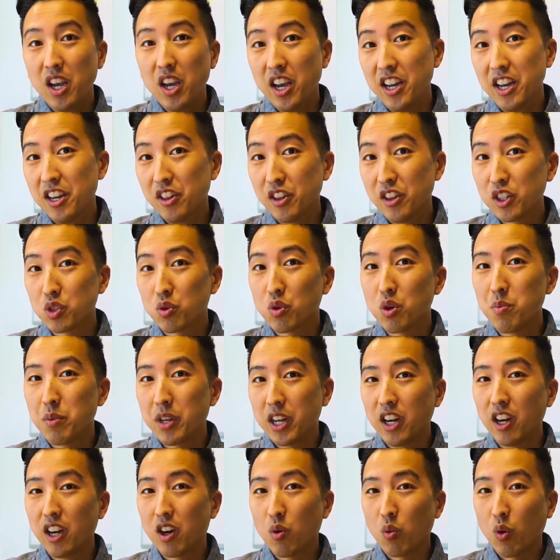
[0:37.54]
And in this room
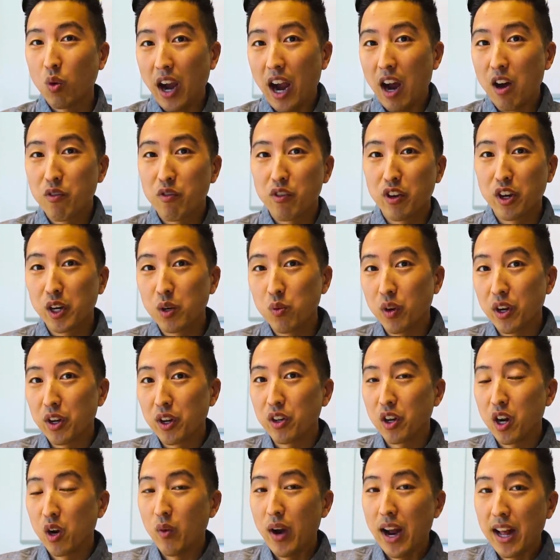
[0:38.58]
here, we're outfitted with
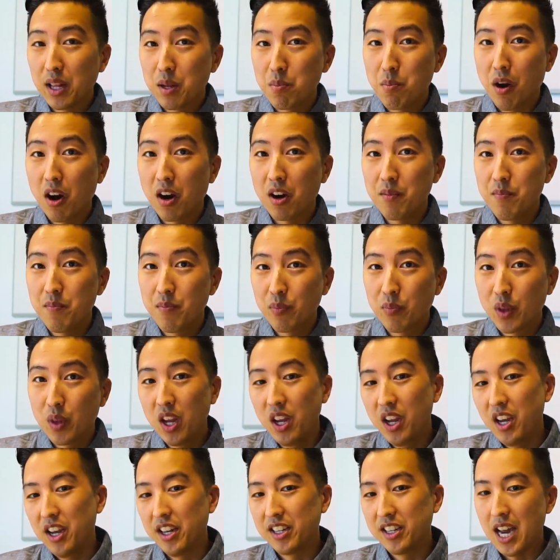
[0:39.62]
a rally bar,
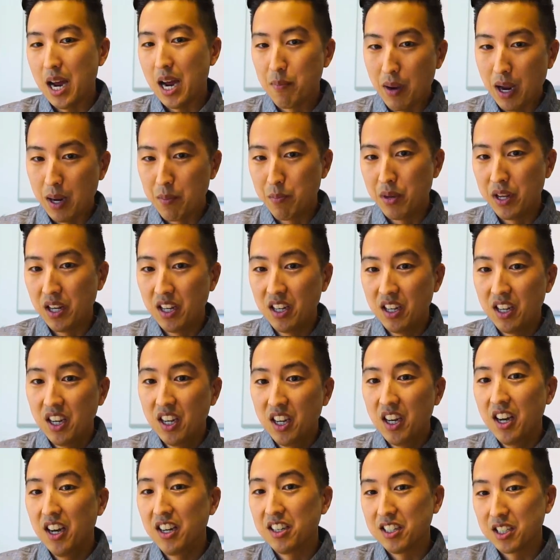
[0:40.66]
a tap IP,
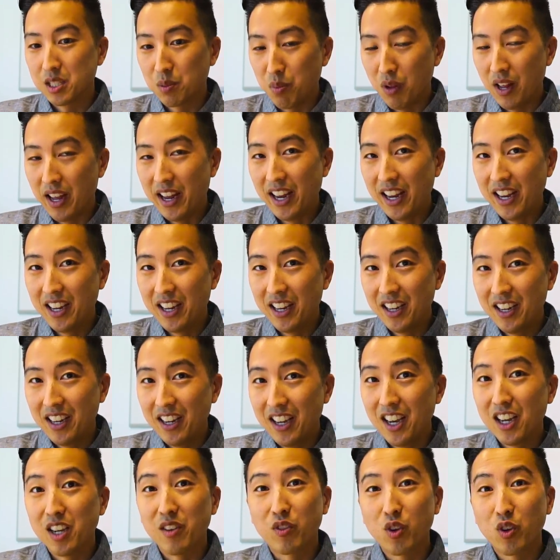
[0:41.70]
a display,
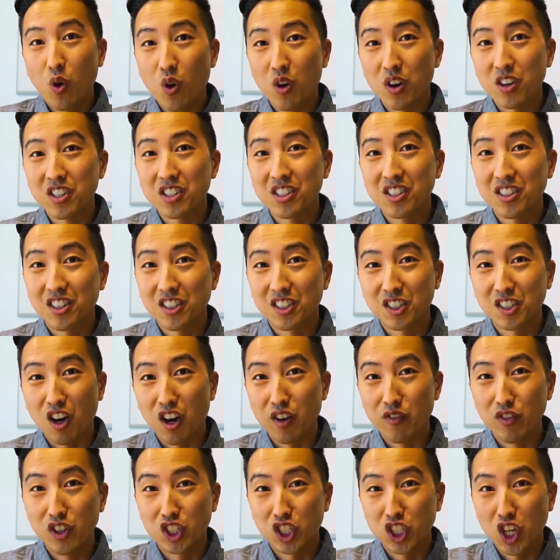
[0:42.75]
and of course, the star
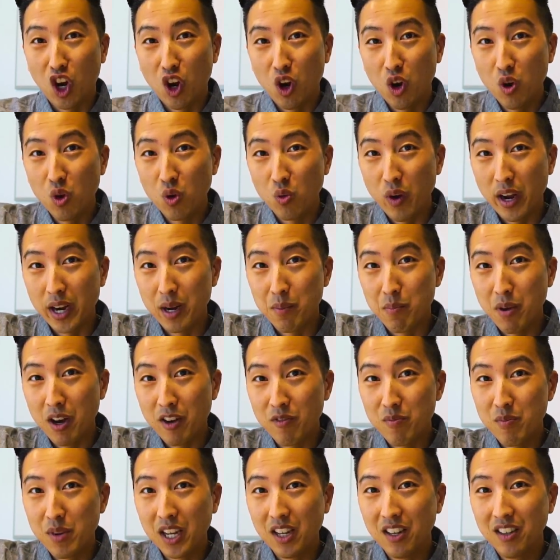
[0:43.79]
of the show, right above
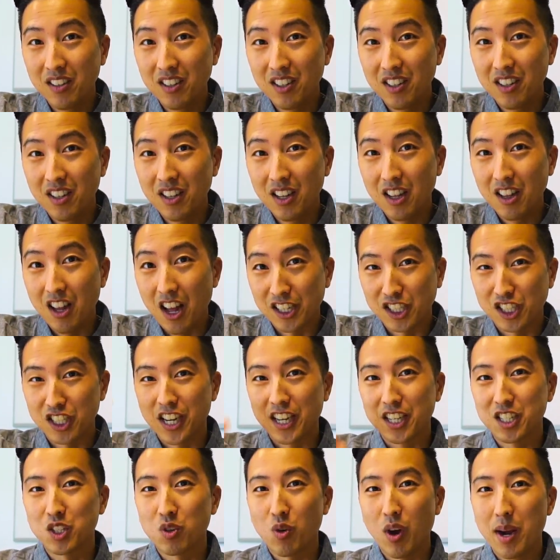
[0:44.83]
me,
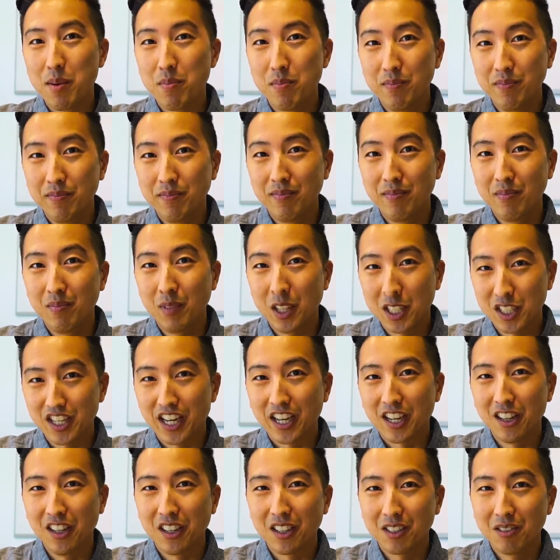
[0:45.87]
Logitech Scribe. Let's
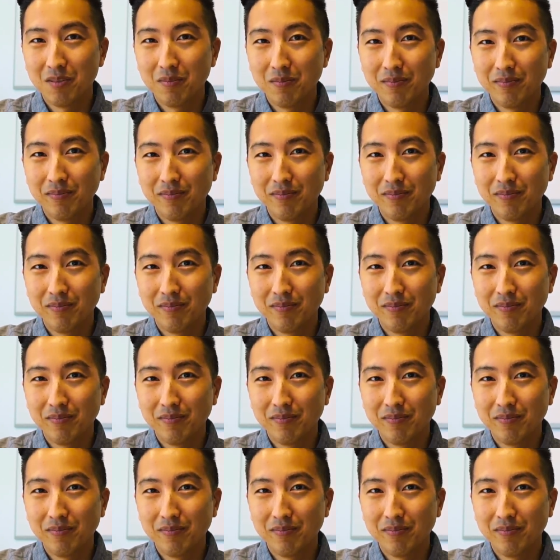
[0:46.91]
take a look.